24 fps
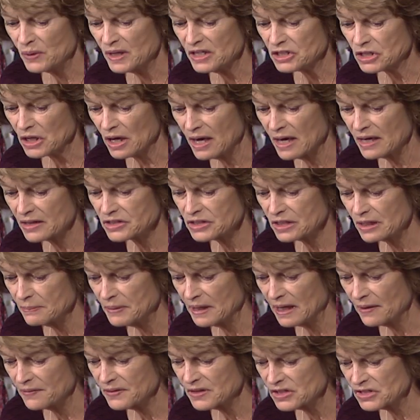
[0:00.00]
We talked
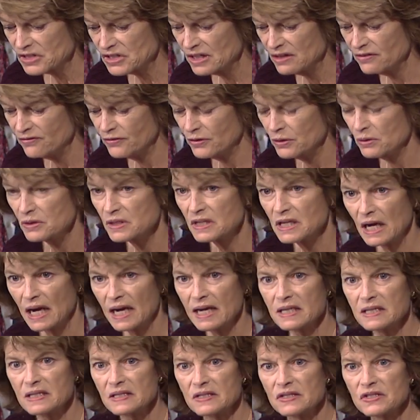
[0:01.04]
about the seafood
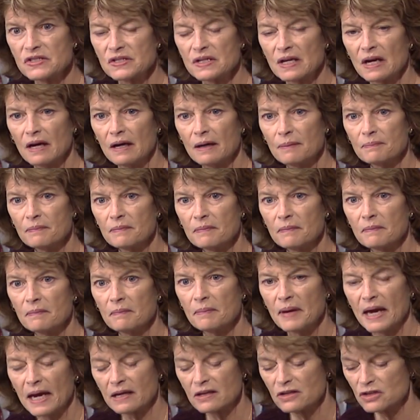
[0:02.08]
guidance. Um,
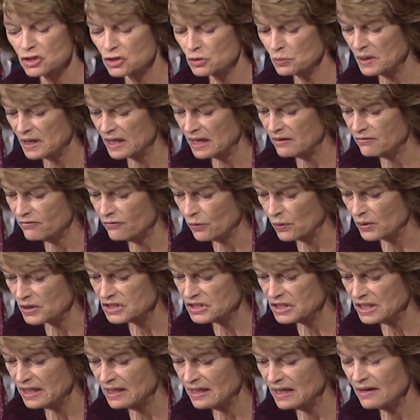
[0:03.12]
back in
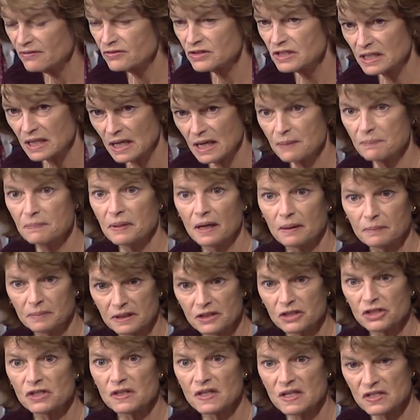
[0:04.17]
2014, FDA
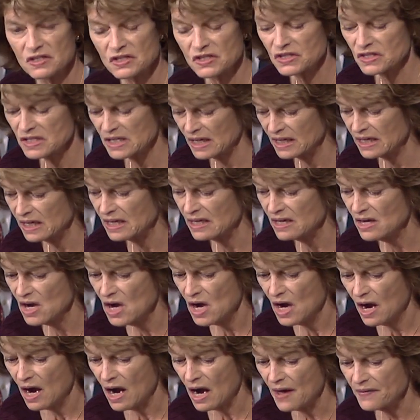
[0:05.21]
published this study
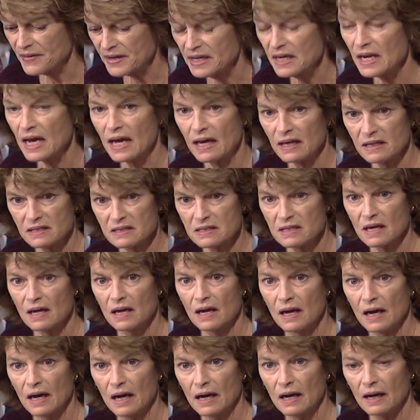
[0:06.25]
on the net
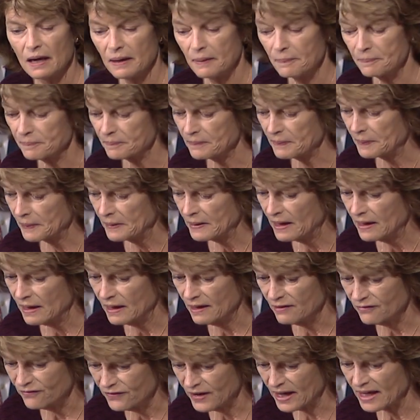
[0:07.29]
um,
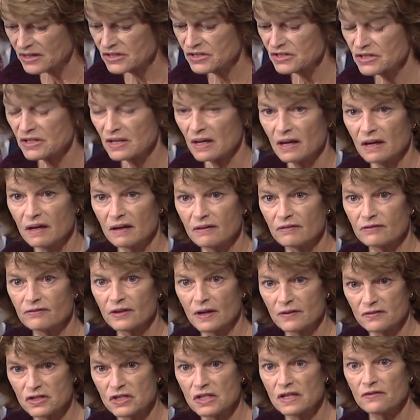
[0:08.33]
effects of,
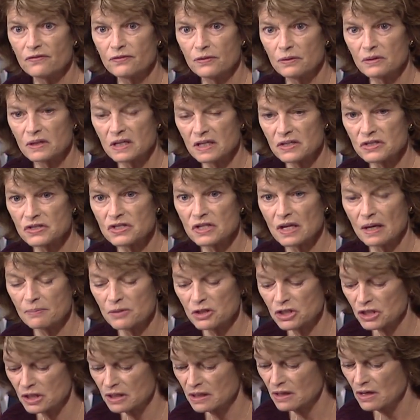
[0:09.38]
of, seafood
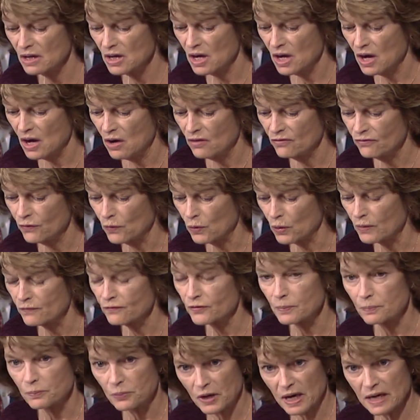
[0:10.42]
consumption for,
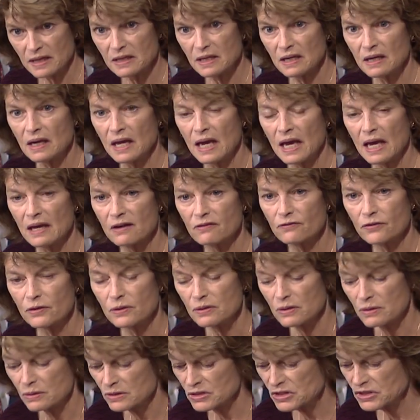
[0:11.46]
for pregnant and for
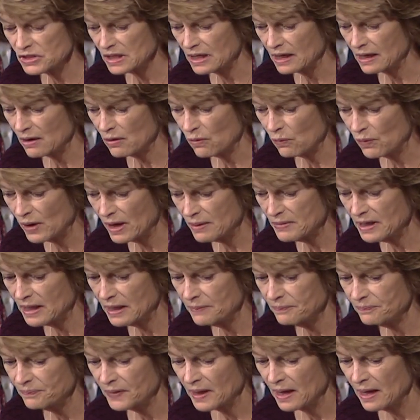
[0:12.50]
nursing
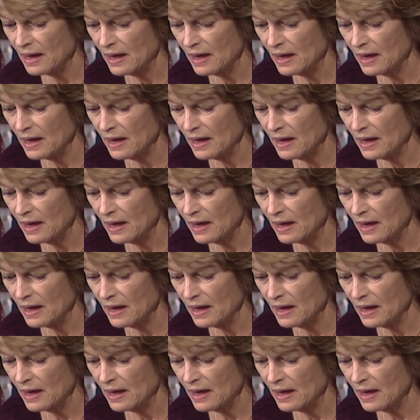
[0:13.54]
women.